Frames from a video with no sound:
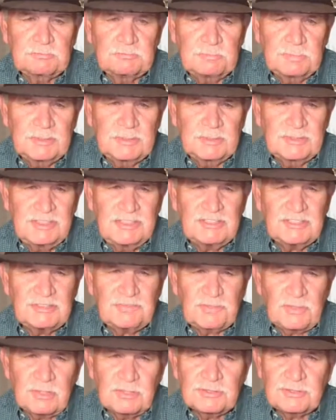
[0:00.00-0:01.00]
But these
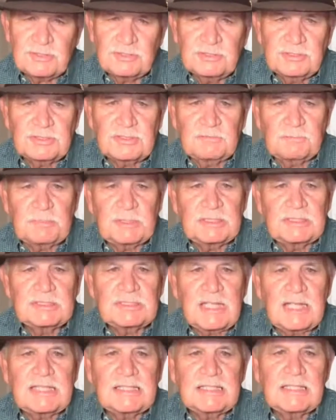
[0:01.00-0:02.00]
verses have been
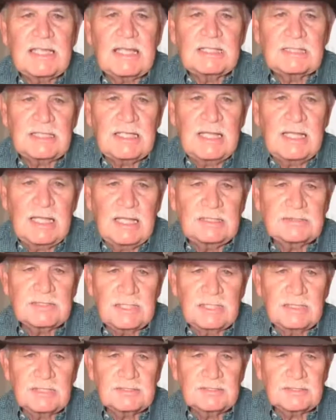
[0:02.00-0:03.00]
taken out of
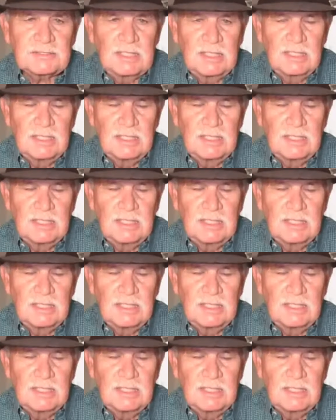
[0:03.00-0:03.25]
context